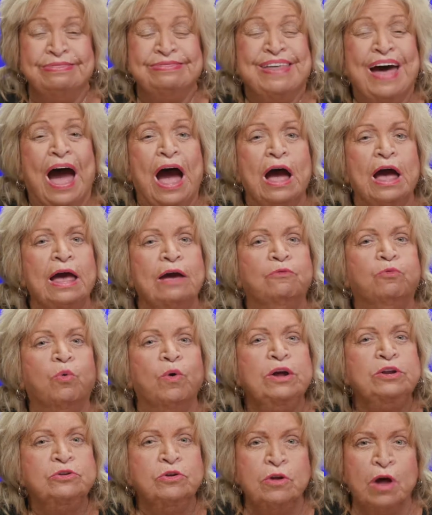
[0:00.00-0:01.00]
That if
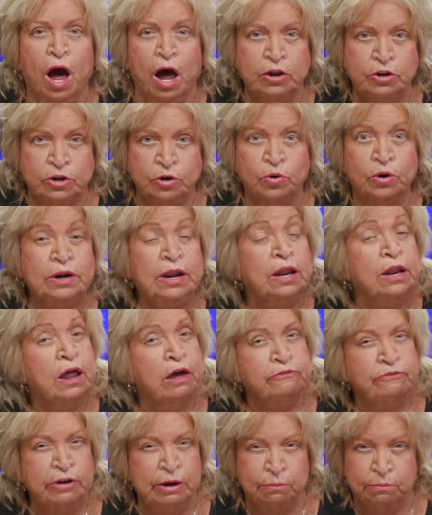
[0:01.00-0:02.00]
we do not do it in
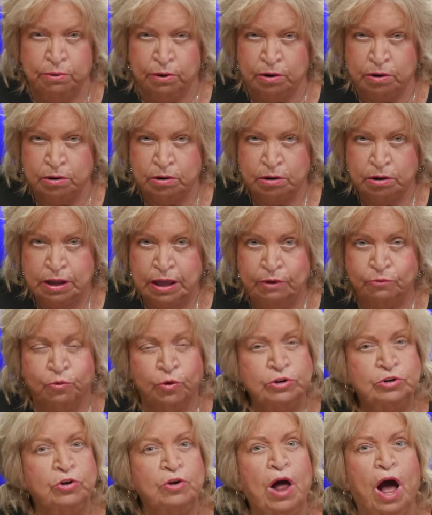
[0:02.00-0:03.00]
November, if
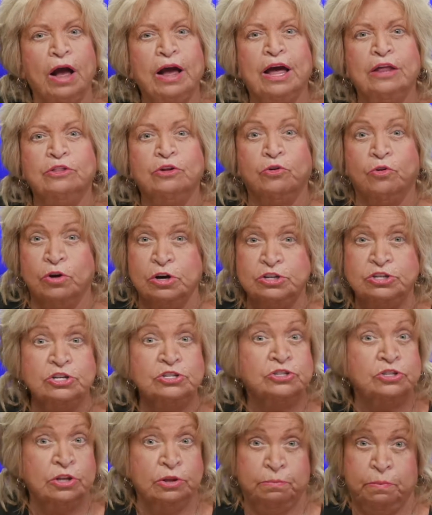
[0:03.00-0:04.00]
we do not get the
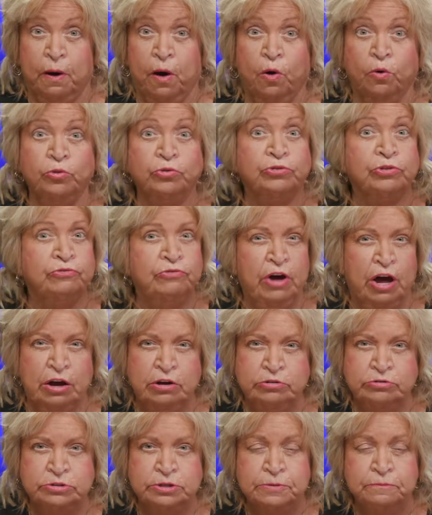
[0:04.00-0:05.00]
Christians to the polls to
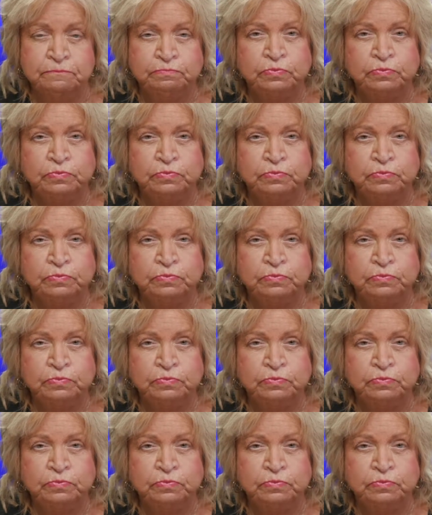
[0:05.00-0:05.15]
vote,